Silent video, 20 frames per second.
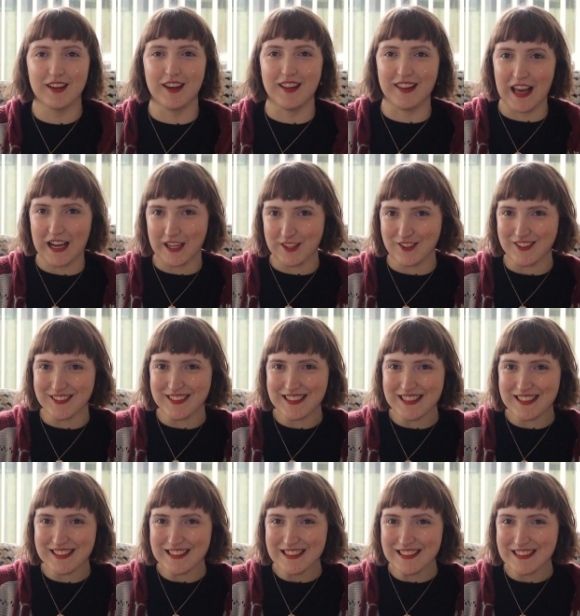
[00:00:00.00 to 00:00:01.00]
collector's
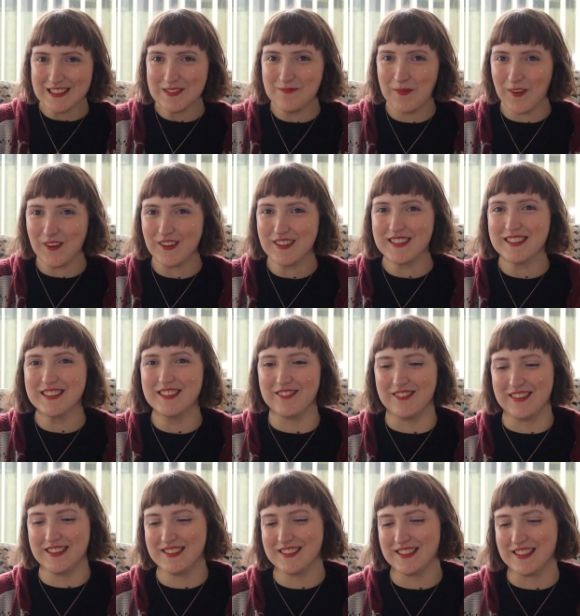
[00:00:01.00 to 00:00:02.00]
editions books,
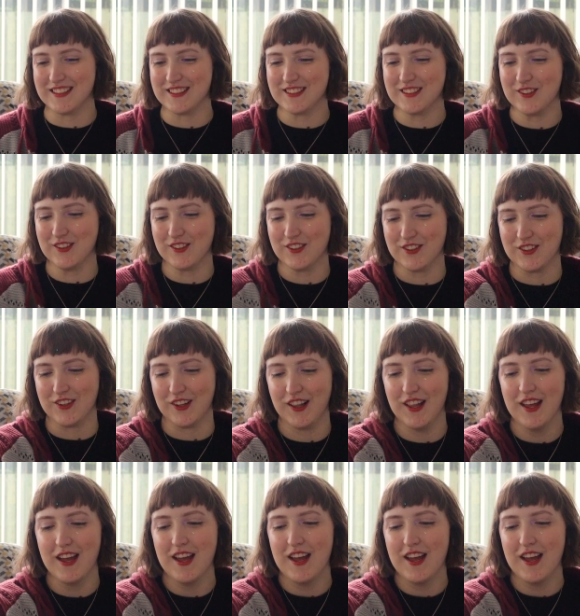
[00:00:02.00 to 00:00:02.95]
which is so cool.